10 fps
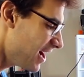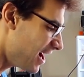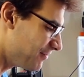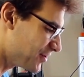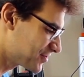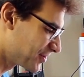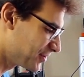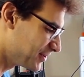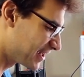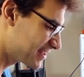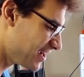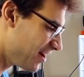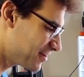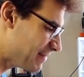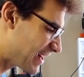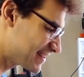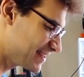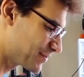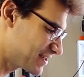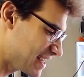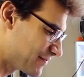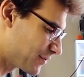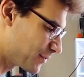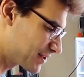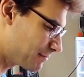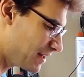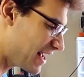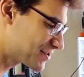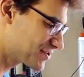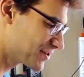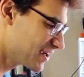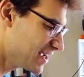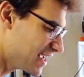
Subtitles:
I've also included a Katana magazine receiver with the blaster